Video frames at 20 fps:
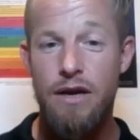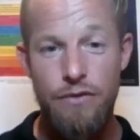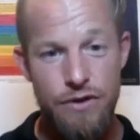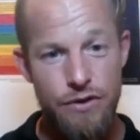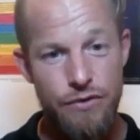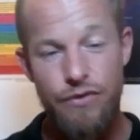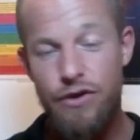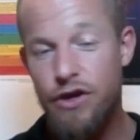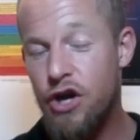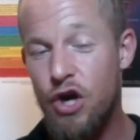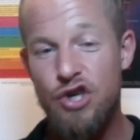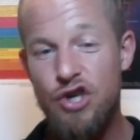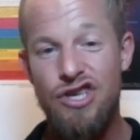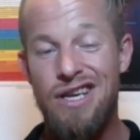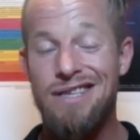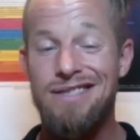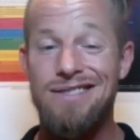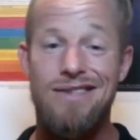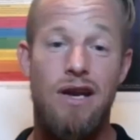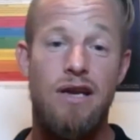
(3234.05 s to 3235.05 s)
We're doing the coaching.
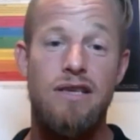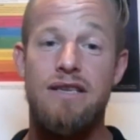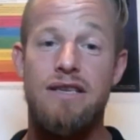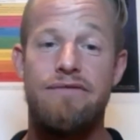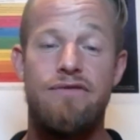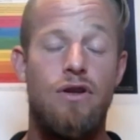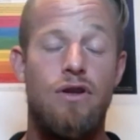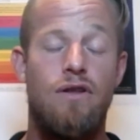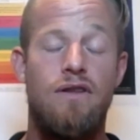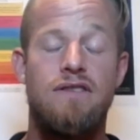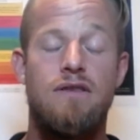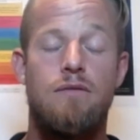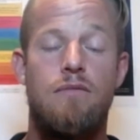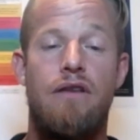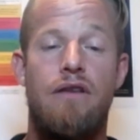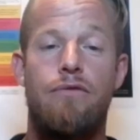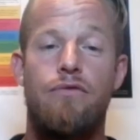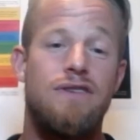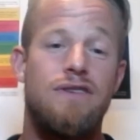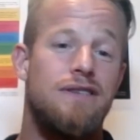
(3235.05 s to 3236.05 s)
It's $97 a
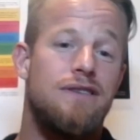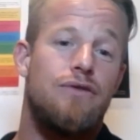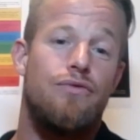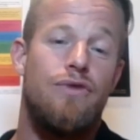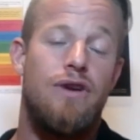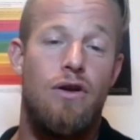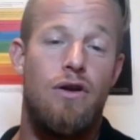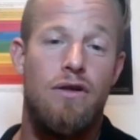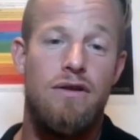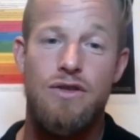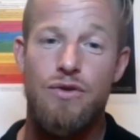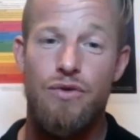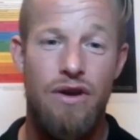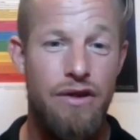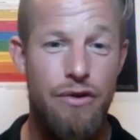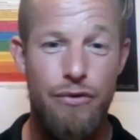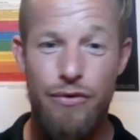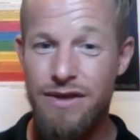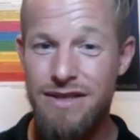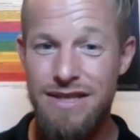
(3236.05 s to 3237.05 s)
month, which is
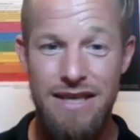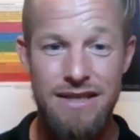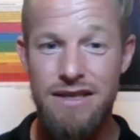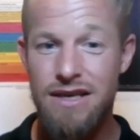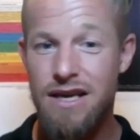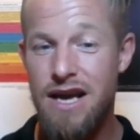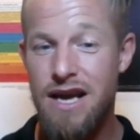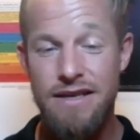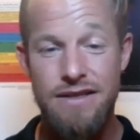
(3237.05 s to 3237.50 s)
$3.23 a day.